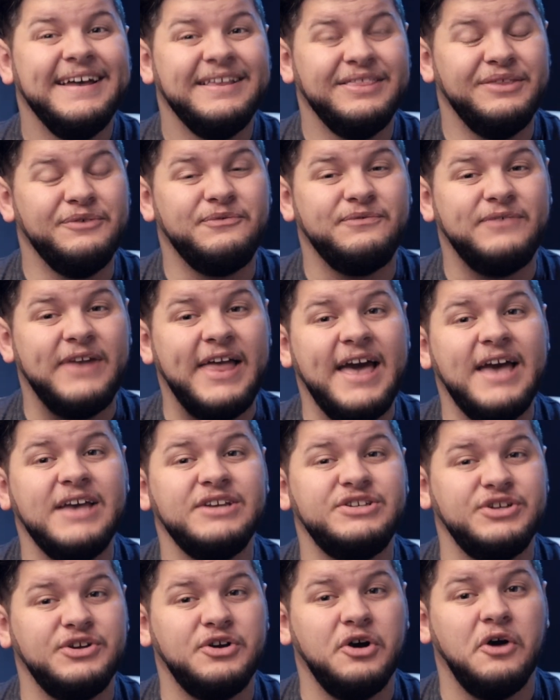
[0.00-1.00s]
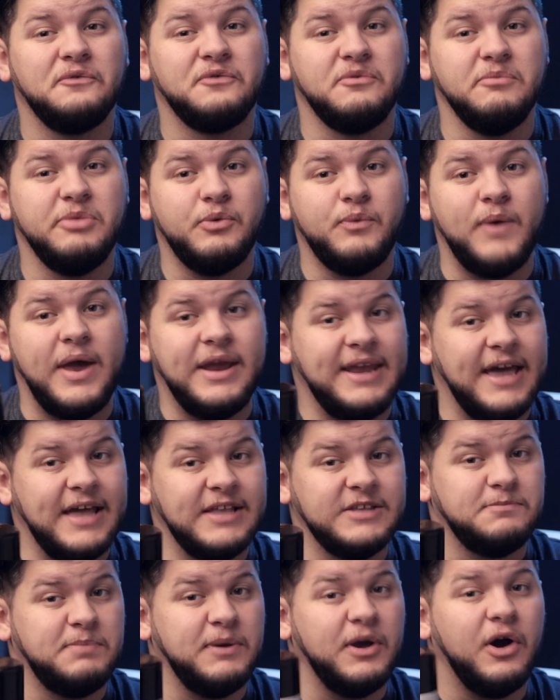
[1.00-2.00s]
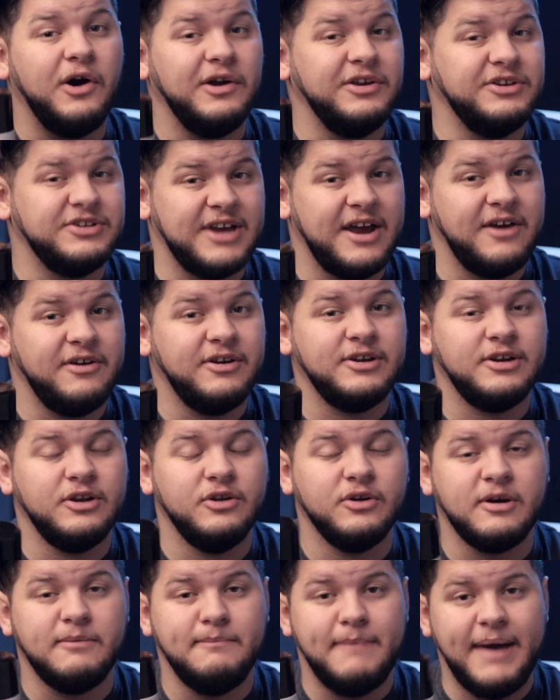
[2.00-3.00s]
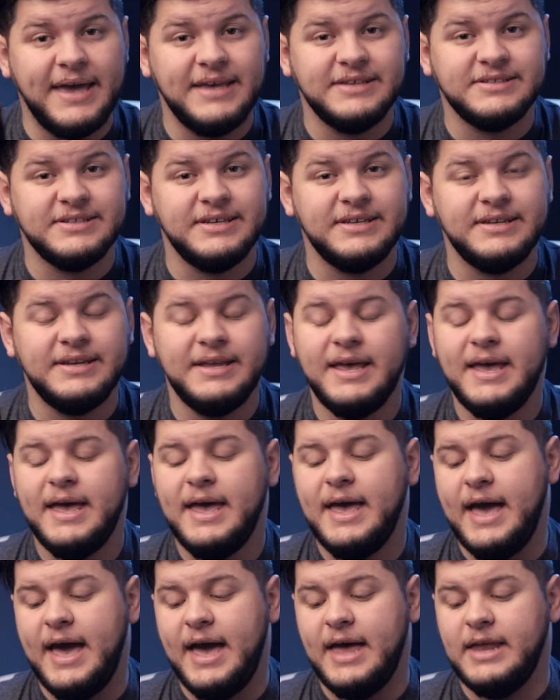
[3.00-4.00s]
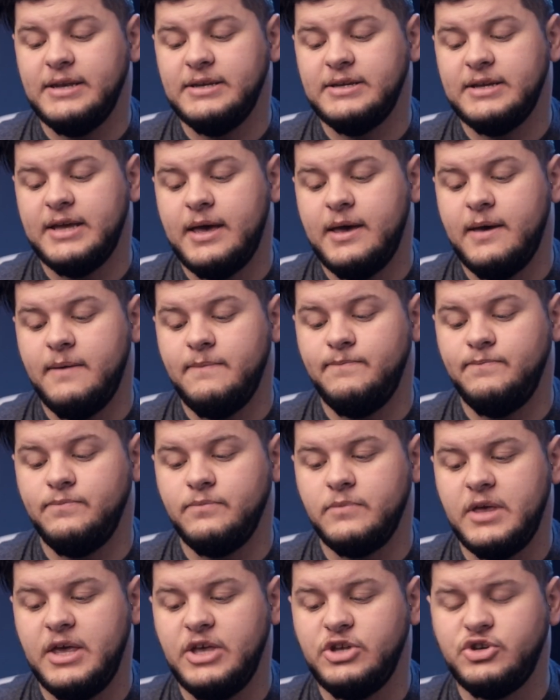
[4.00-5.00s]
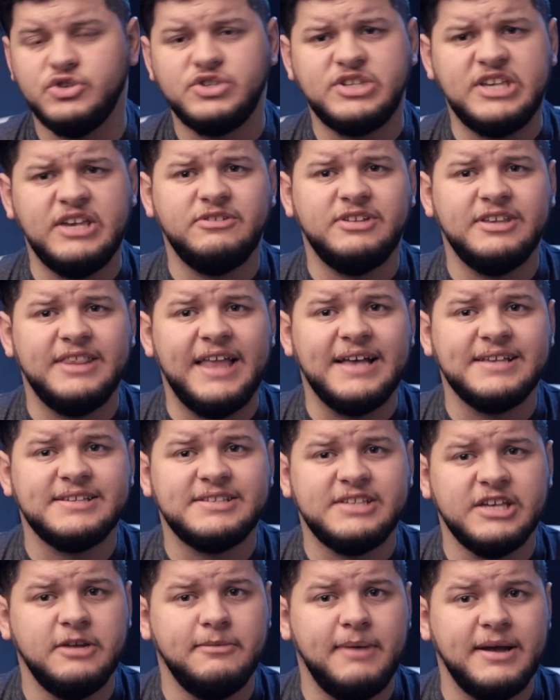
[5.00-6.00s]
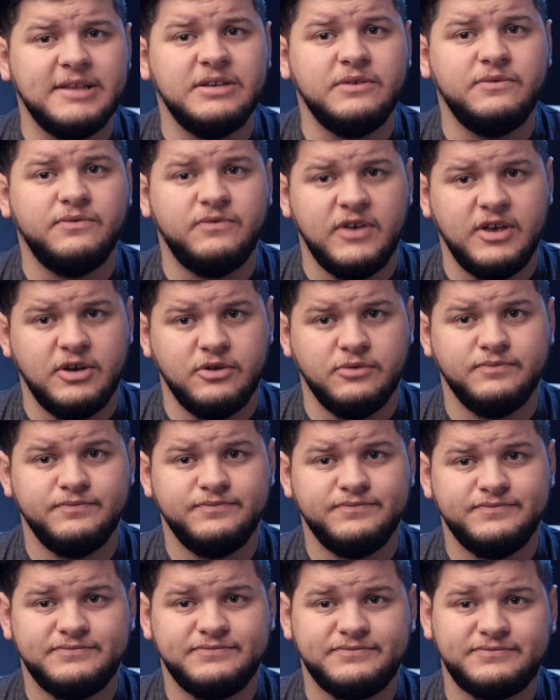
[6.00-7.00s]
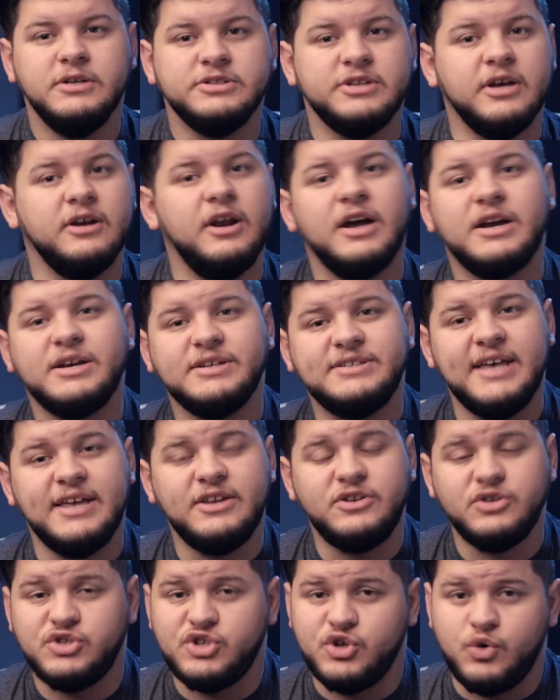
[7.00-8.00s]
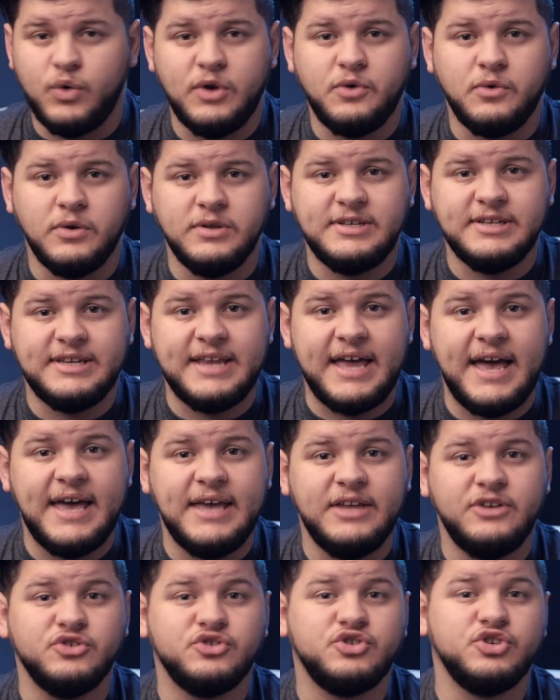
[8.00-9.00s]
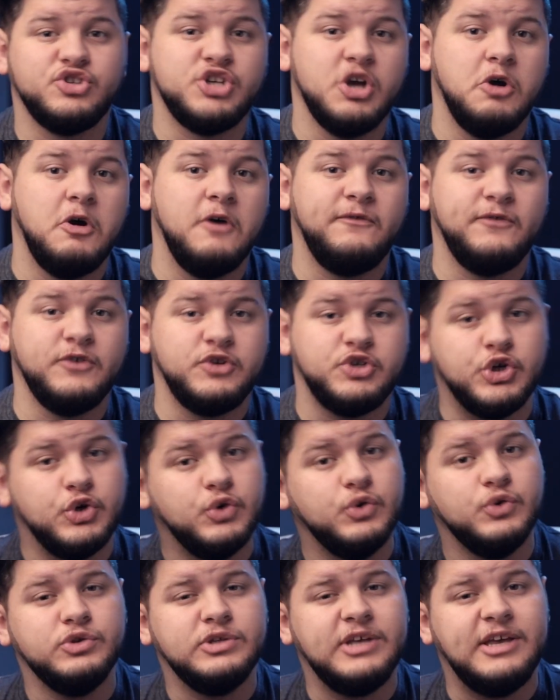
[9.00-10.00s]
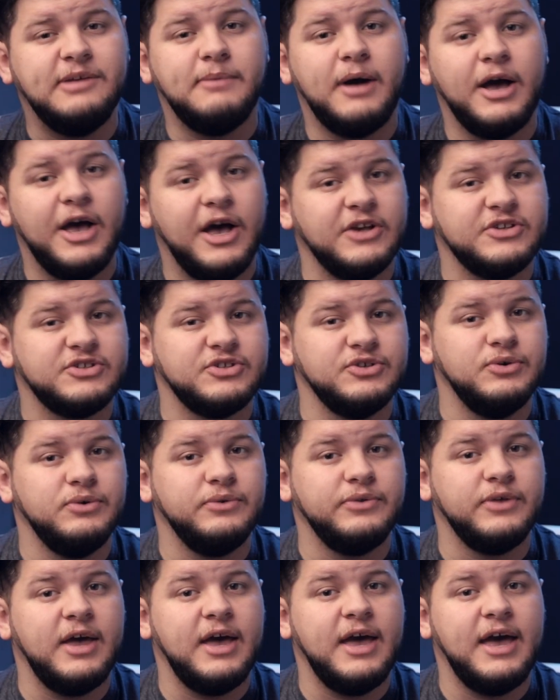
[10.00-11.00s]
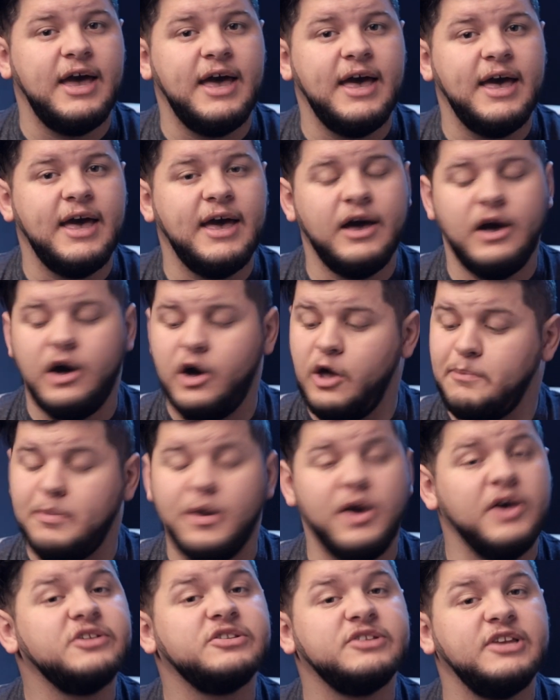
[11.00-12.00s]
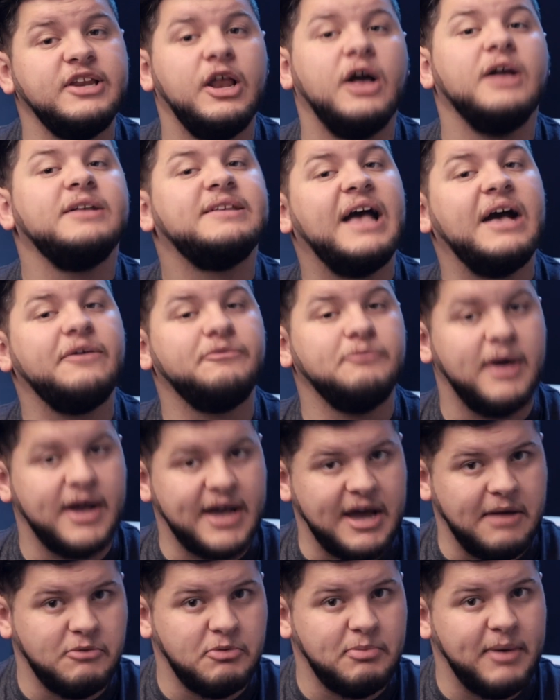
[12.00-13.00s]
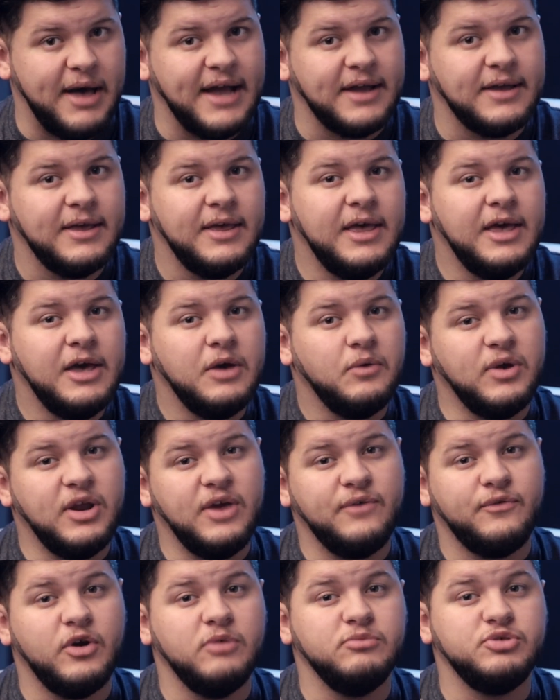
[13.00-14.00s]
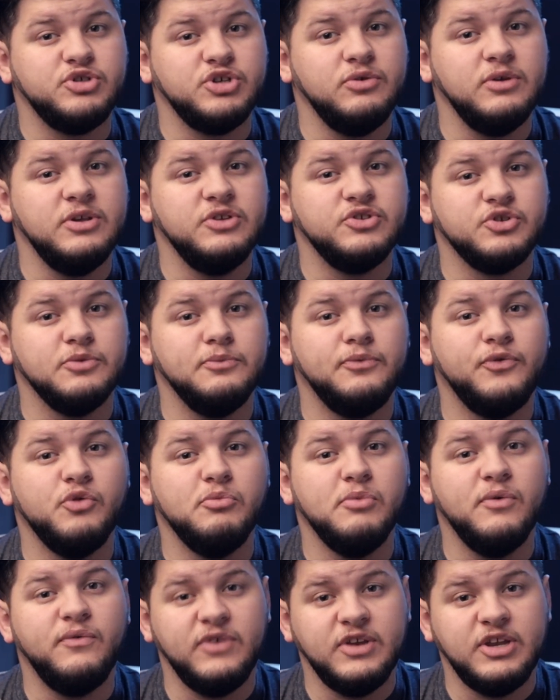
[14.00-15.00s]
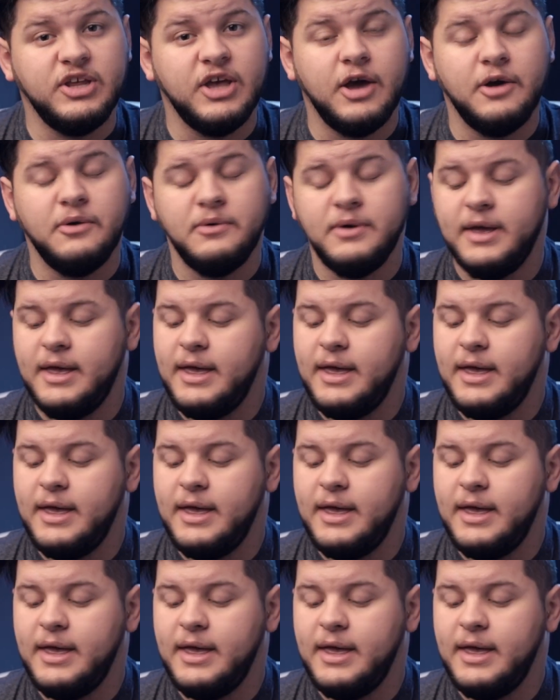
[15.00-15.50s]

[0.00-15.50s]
The flares you got from the redheads behind Jared look amazing, and it just gives it that cinematic feel. So like I said, just a quick one today, just to show off a tool in my arsenal that I personally like to have in my camera bag whenever I'm shooting some form of video.